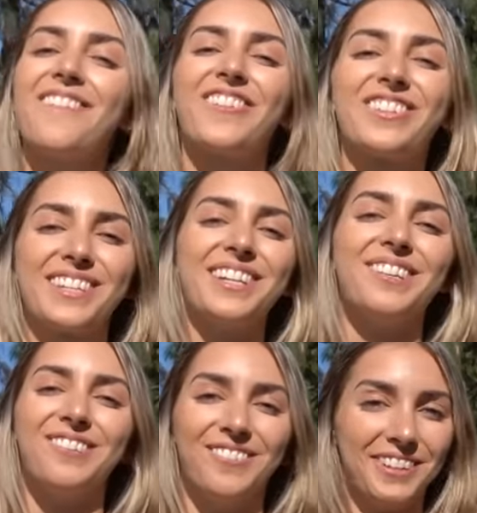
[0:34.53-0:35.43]
every
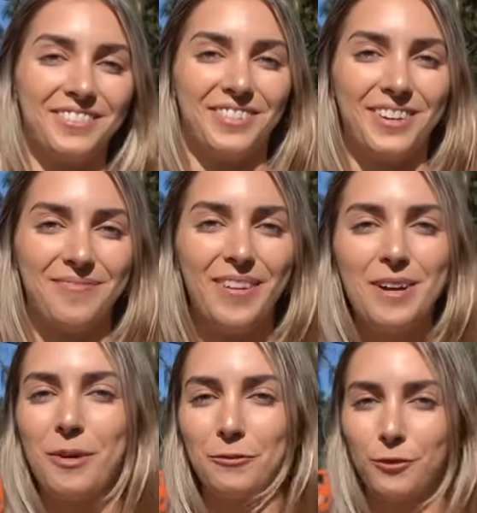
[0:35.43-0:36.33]
single one of them.
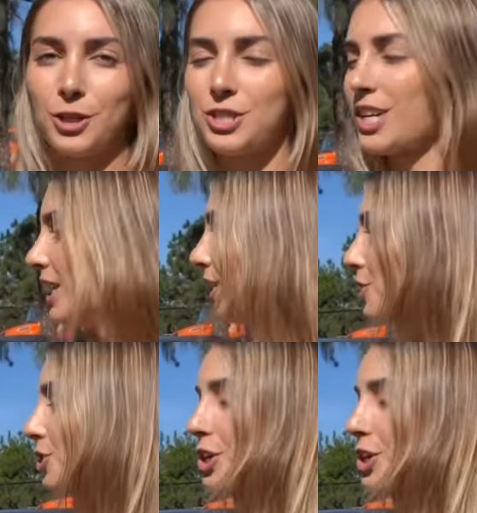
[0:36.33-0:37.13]
But first, let's